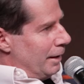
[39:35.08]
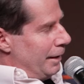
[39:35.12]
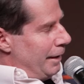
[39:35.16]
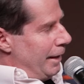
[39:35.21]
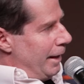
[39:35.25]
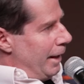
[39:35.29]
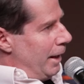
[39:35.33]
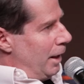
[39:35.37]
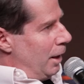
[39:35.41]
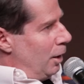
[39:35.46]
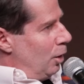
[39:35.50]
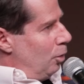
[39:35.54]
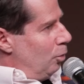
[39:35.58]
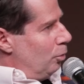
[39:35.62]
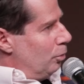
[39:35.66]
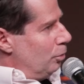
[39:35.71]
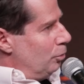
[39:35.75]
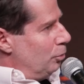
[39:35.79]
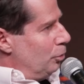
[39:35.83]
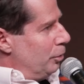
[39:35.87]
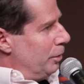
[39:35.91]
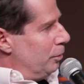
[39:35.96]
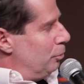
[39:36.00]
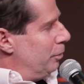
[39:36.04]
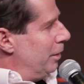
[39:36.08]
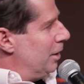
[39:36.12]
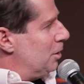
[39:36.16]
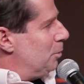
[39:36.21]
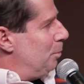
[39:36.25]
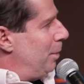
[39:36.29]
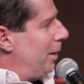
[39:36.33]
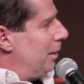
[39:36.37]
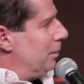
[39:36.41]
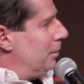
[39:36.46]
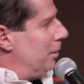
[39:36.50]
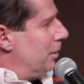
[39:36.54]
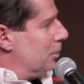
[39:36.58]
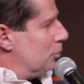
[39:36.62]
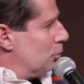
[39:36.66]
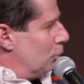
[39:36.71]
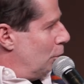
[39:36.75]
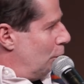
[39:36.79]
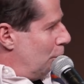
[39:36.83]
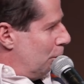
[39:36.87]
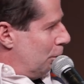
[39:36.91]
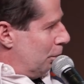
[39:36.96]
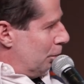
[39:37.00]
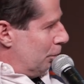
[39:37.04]
now you need to expand his
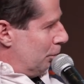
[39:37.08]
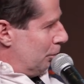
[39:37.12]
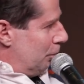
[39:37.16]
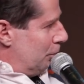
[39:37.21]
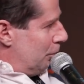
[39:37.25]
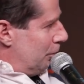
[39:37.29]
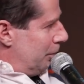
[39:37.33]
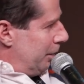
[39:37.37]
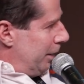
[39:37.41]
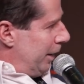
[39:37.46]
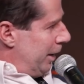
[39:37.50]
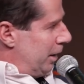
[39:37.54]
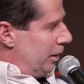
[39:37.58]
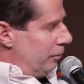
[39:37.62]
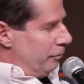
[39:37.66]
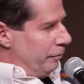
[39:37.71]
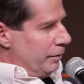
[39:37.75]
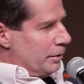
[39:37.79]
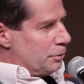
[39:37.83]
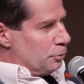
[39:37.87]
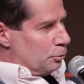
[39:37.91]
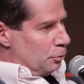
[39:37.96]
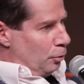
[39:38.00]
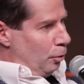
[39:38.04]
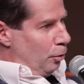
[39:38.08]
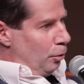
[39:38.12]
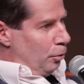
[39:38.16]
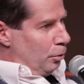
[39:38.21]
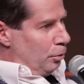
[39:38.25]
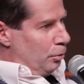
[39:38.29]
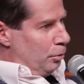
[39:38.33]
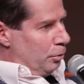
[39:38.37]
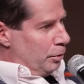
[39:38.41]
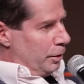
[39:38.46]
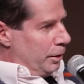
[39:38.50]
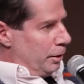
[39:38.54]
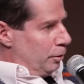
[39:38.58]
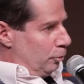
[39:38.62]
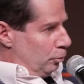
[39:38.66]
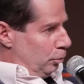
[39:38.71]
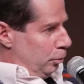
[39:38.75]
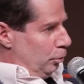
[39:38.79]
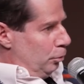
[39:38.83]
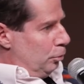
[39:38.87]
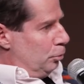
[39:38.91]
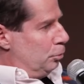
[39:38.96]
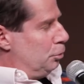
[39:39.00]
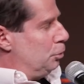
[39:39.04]
role. And if his role
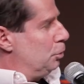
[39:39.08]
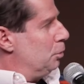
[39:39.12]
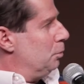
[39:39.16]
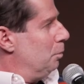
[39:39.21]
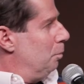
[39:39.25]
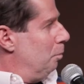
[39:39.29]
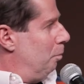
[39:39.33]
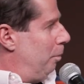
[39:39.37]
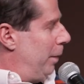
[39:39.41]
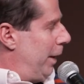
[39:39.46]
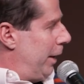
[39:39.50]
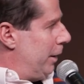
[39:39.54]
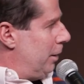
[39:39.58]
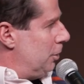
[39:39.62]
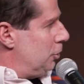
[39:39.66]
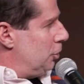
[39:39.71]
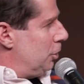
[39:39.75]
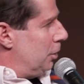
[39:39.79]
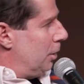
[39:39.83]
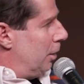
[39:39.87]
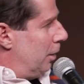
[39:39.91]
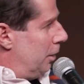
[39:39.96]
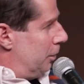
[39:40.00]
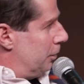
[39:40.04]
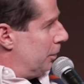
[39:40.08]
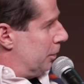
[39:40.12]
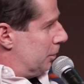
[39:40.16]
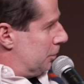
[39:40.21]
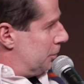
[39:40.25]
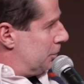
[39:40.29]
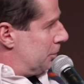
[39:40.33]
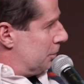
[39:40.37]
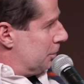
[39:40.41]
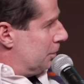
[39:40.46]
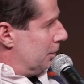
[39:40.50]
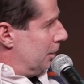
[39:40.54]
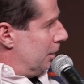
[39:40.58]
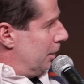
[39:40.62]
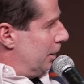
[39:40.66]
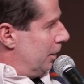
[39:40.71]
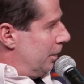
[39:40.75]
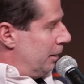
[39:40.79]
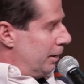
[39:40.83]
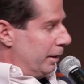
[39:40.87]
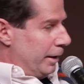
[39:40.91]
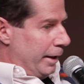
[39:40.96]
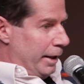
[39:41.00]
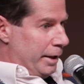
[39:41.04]
includes managing others,
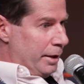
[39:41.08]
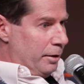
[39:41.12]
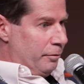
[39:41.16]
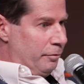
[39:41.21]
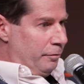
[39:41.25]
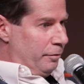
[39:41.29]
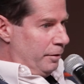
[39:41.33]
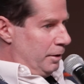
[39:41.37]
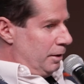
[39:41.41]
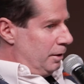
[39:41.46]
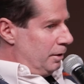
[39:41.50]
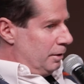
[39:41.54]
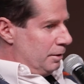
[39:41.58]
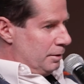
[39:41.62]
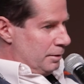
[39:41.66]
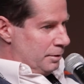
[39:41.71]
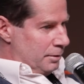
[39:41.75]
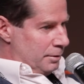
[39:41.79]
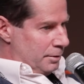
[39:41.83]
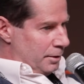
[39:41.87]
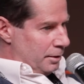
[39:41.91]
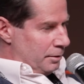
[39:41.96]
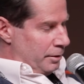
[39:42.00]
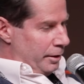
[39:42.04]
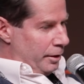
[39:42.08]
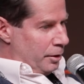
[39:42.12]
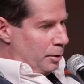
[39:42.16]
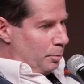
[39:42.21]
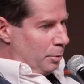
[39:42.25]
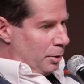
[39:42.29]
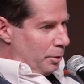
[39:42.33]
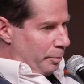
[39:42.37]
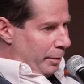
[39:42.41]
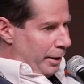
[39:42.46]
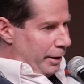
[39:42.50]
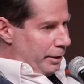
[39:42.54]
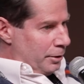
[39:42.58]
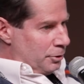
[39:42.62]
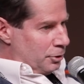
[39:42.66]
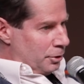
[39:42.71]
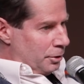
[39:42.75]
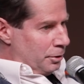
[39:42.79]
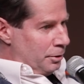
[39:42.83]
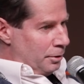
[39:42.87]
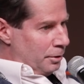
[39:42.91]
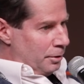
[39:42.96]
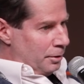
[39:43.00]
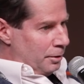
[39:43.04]
and if he's a terrible
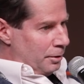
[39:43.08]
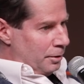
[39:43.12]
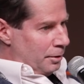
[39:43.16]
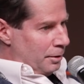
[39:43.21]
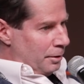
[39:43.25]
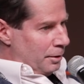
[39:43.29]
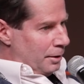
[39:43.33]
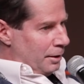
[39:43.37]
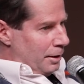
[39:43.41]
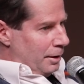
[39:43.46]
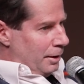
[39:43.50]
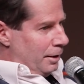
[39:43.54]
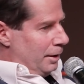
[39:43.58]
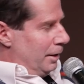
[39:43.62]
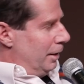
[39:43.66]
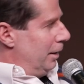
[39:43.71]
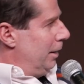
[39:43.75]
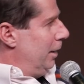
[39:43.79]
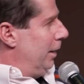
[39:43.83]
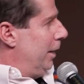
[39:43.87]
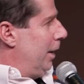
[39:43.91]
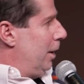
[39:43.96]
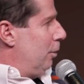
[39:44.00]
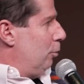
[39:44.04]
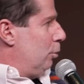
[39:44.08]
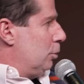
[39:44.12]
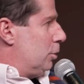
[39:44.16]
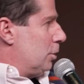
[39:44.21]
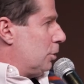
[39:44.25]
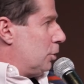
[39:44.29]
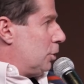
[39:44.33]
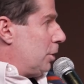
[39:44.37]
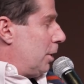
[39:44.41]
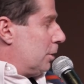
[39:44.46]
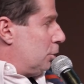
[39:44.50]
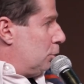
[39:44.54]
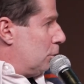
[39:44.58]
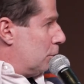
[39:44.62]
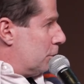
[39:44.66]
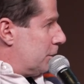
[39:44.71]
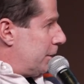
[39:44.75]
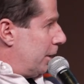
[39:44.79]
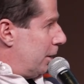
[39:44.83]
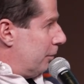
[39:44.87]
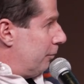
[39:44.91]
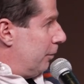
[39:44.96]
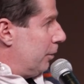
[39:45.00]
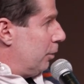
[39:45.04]
manager, now you just shot
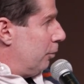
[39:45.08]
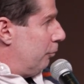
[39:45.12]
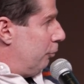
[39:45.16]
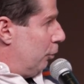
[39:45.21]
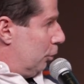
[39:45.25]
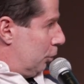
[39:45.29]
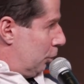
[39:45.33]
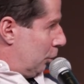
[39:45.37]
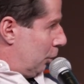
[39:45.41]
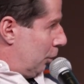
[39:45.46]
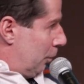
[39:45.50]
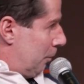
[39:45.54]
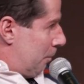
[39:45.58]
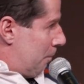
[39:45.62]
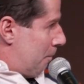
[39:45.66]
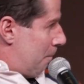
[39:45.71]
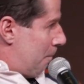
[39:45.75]
yourself in the foot.